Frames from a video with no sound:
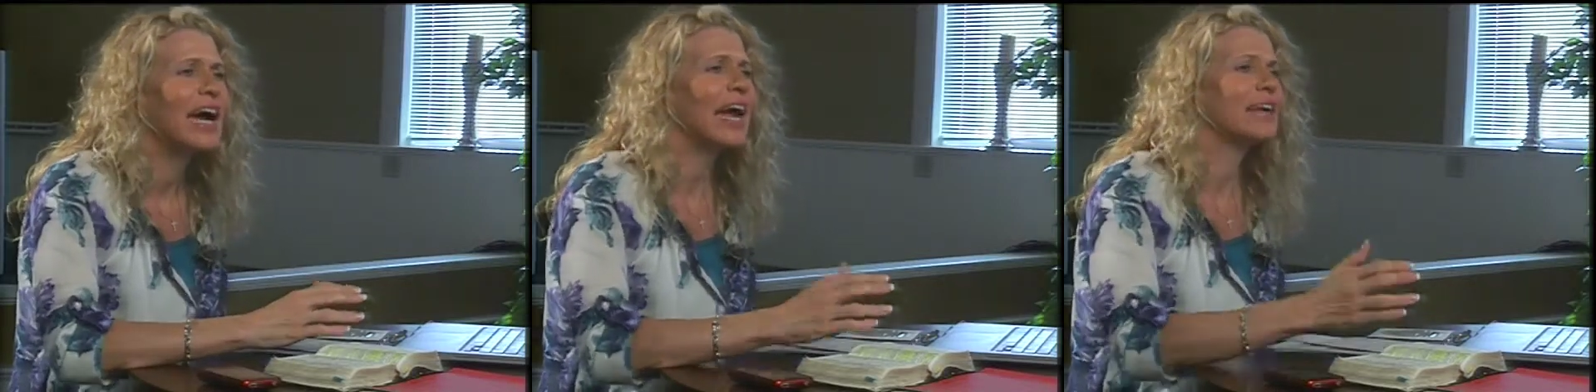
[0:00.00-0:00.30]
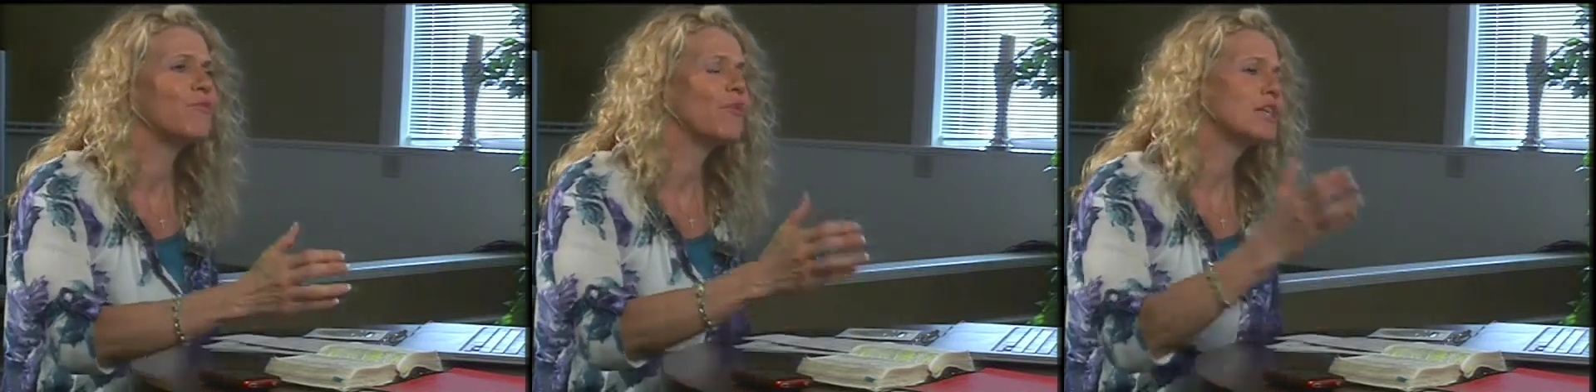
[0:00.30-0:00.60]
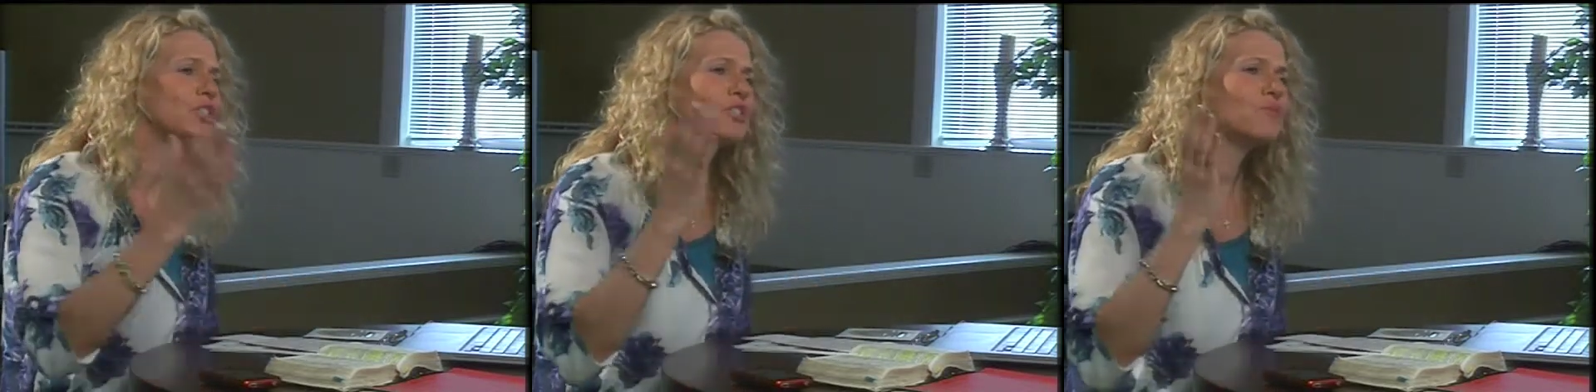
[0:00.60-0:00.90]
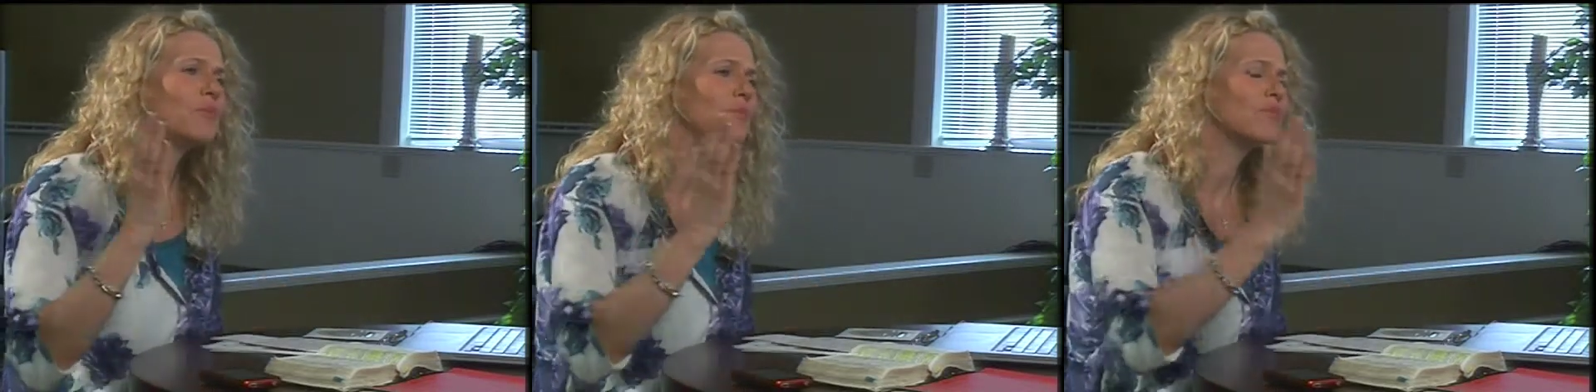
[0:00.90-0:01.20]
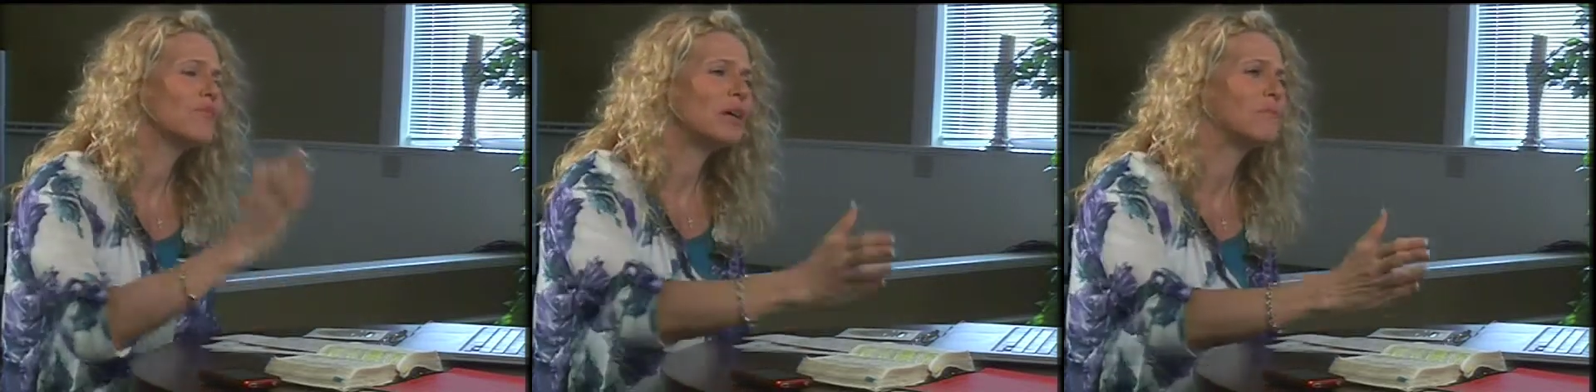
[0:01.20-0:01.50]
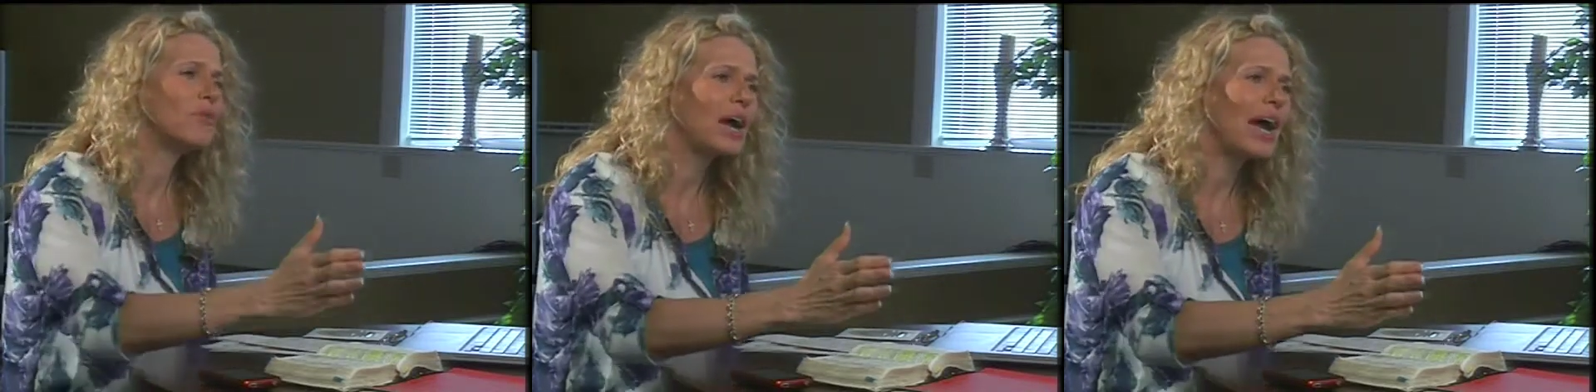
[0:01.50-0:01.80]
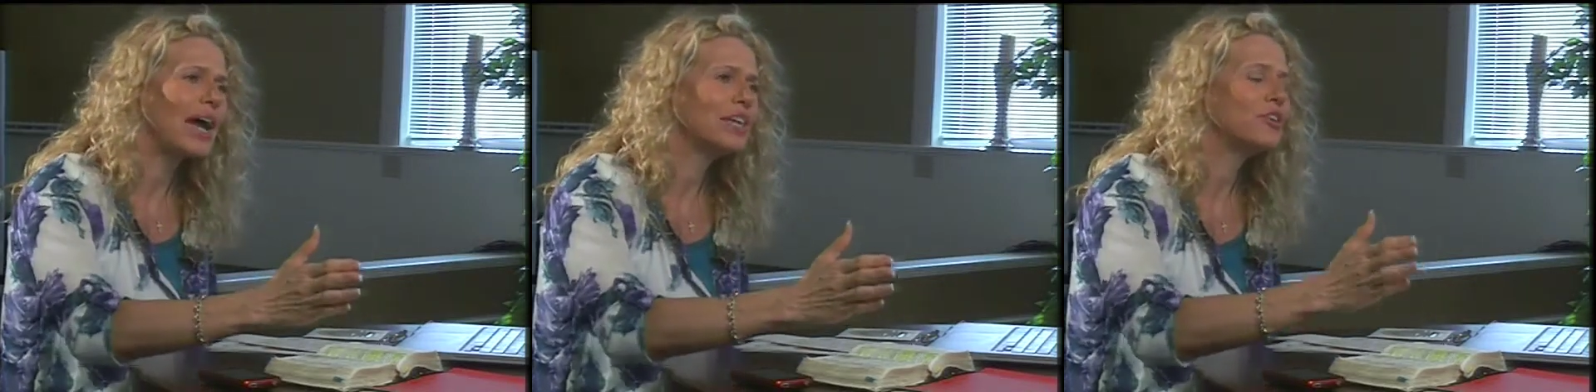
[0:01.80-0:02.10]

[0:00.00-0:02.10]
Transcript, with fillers: And once you we pray,